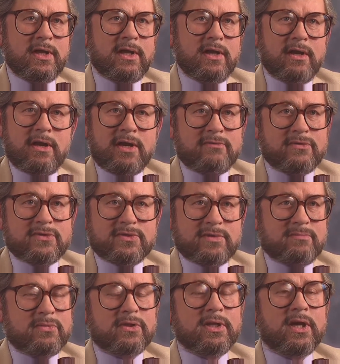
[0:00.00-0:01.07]
Life is
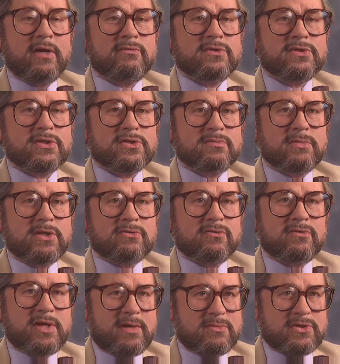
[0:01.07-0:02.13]
simple, life is just a matter of
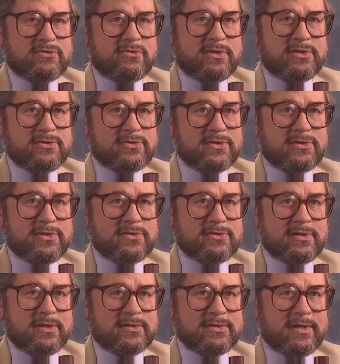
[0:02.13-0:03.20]
chemistry and
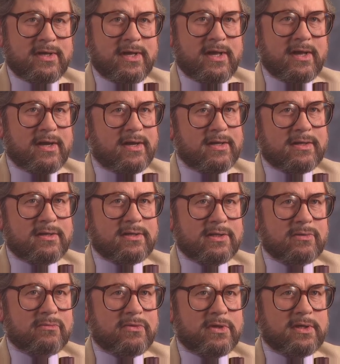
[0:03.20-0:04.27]
statistics. I can't
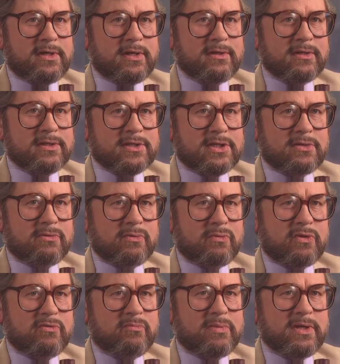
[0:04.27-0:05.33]
help thinking that Darwin
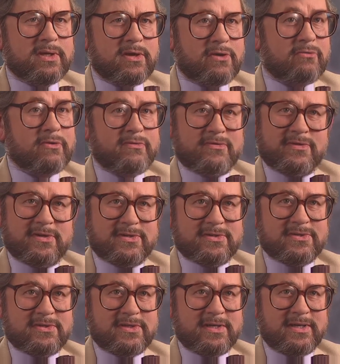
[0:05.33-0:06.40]
would have been horrified to
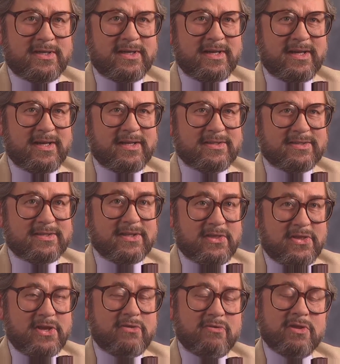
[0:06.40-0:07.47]
see the
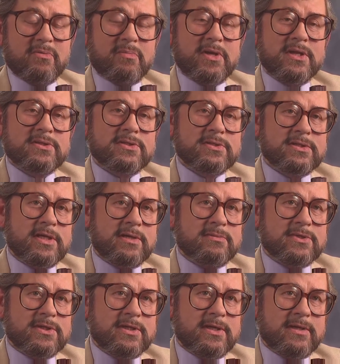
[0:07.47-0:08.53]
theory that bears his name
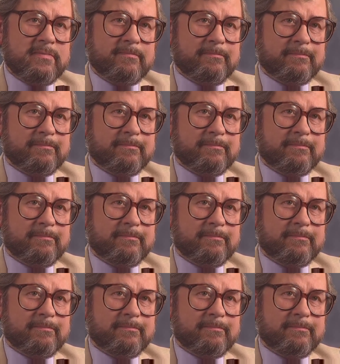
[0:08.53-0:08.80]
today.